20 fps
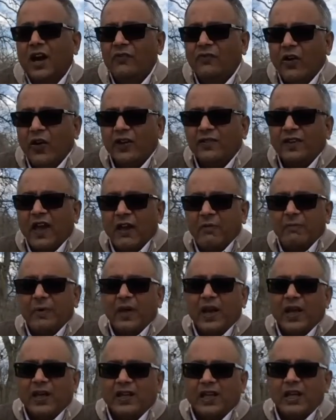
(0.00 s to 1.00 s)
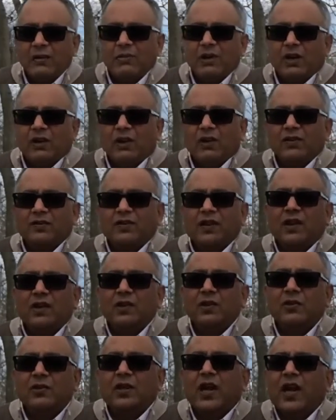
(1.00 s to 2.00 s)
For example, I came across a
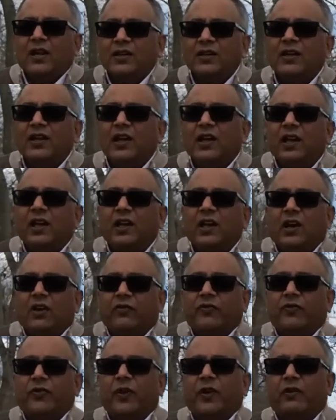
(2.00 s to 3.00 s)
new category of